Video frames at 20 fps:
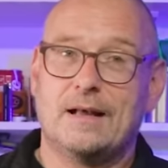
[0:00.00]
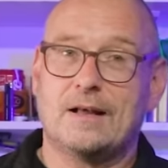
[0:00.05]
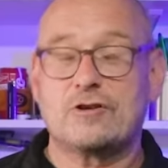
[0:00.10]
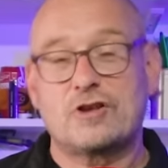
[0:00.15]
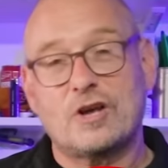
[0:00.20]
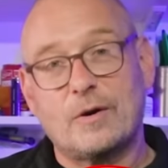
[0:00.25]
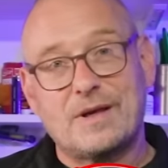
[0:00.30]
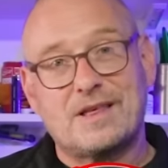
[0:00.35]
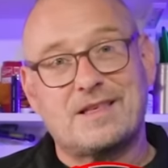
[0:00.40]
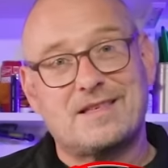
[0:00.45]

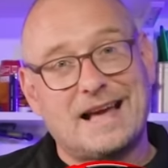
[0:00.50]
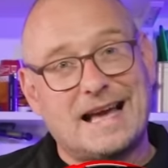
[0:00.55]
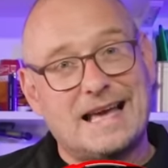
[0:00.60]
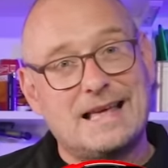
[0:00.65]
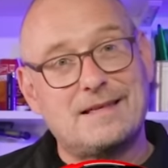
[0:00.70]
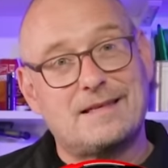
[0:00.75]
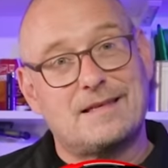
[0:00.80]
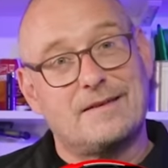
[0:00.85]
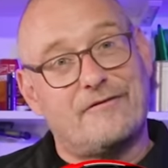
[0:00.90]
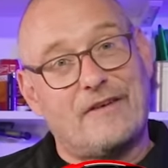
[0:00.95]
Shoei
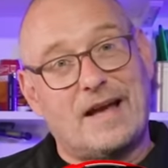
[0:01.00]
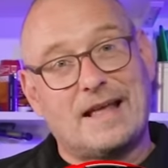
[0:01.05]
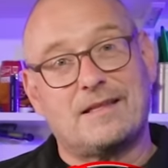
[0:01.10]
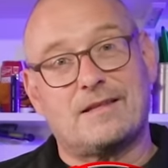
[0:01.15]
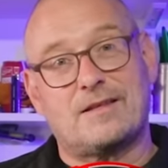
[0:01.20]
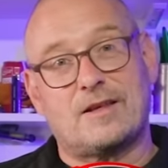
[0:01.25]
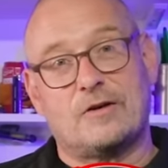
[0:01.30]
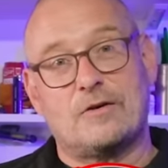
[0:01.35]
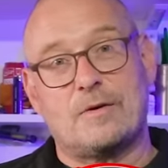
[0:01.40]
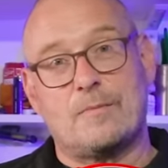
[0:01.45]
says the
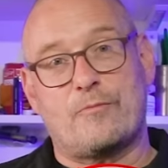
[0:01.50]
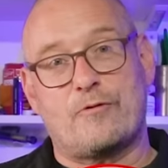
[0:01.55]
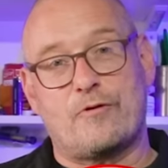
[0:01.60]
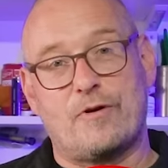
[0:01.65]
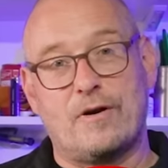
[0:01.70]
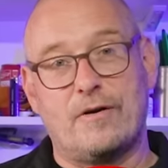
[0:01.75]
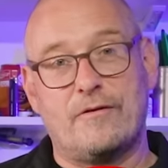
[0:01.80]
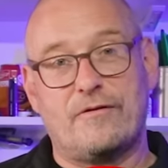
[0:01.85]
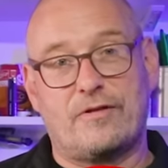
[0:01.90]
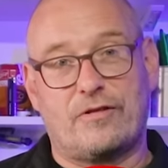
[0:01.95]
vents are
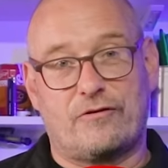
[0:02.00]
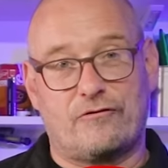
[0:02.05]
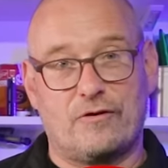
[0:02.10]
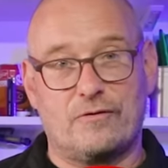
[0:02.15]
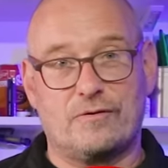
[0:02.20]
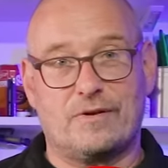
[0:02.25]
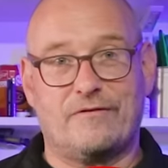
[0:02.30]
improved through